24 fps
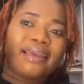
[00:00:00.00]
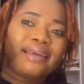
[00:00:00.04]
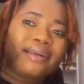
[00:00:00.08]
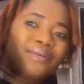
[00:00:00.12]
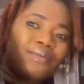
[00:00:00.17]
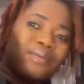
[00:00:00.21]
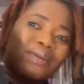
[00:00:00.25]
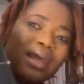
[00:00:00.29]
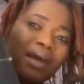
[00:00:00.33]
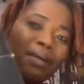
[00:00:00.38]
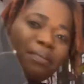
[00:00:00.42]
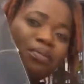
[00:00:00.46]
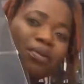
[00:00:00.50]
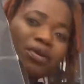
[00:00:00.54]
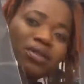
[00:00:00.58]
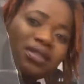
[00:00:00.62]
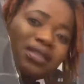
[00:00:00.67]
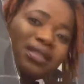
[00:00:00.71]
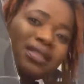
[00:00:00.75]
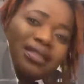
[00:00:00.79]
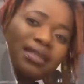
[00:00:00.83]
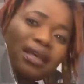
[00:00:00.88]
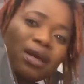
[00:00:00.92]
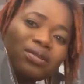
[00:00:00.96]
When I bought,
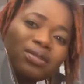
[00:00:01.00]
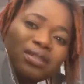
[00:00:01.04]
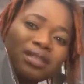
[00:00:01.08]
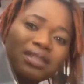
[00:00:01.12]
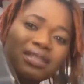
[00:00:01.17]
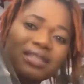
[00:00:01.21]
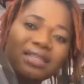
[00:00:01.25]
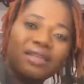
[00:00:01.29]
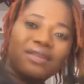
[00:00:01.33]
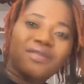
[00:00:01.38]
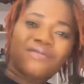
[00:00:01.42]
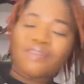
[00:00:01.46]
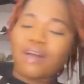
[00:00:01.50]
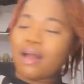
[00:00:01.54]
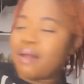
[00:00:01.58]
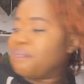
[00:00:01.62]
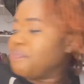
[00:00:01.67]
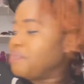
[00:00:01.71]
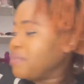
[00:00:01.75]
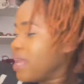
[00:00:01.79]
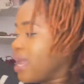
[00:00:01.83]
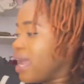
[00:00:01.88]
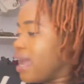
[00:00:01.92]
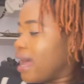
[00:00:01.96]
this is how they deliver.
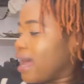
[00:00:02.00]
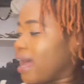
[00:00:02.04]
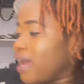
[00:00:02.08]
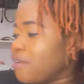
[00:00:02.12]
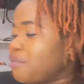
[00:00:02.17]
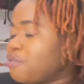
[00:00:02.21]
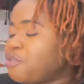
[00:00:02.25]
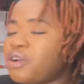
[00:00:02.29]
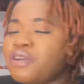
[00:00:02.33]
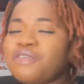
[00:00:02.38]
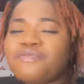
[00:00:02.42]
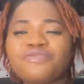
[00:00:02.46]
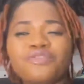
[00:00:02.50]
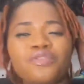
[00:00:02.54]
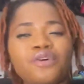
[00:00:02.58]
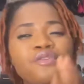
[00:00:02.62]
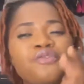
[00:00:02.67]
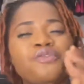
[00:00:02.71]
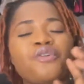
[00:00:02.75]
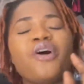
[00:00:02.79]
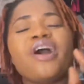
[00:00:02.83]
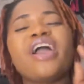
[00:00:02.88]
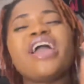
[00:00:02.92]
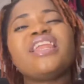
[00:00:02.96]
And if not
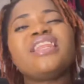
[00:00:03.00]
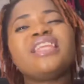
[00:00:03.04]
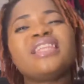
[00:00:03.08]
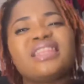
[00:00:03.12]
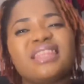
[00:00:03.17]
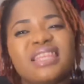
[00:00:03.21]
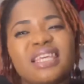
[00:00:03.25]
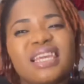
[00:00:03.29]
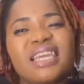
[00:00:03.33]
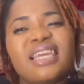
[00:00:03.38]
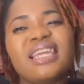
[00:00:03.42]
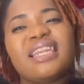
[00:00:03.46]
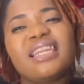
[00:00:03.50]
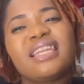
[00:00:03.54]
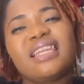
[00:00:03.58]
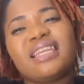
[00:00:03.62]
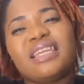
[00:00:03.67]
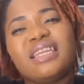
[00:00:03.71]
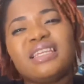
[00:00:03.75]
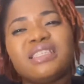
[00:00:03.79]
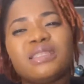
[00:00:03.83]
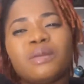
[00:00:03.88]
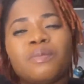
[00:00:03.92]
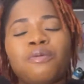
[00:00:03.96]
for anything,
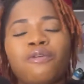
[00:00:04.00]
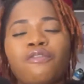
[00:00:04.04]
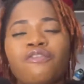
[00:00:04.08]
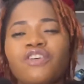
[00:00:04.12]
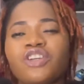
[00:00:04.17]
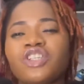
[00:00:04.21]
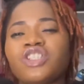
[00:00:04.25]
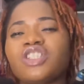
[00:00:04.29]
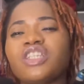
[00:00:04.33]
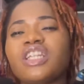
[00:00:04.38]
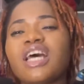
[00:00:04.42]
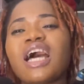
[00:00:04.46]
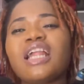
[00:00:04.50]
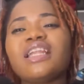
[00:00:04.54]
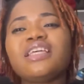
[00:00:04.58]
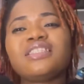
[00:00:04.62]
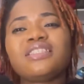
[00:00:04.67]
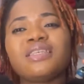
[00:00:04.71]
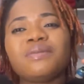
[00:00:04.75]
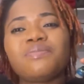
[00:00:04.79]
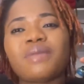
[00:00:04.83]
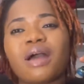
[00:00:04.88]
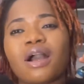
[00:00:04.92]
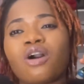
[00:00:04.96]
it's the
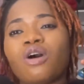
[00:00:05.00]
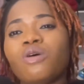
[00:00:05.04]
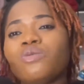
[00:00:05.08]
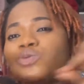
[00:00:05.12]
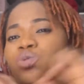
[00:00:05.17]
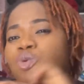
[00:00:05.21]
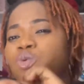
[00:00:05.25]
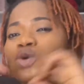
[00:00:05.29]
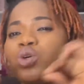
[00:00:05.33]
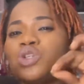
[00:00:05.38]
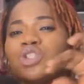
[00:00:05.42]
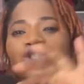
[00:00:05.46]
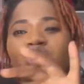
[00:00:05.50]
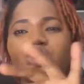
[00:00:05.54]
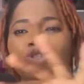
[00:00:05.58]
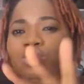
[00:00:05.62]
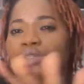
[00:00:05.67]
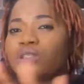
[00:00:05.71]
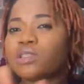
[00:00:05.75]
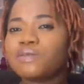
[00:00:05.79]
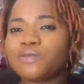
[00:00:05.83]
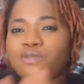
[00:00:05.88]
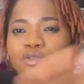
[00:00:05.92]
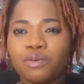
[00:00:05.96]
professionalism that comes with what she
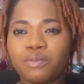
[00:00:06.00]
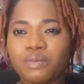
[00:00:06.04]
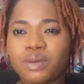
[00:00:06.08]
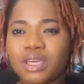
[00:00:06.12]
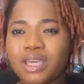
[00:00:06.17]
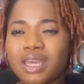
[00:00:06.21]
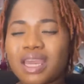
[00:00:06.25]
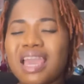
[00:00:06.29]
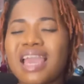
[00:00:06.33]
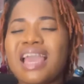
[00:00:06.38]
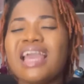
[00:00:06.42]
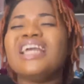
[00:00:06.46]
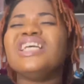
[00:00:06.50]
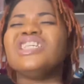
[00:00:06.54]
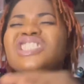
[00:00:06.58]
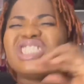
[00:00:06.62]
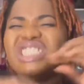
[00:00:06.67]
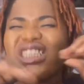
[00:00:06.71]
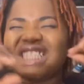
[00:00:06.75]
does for me. She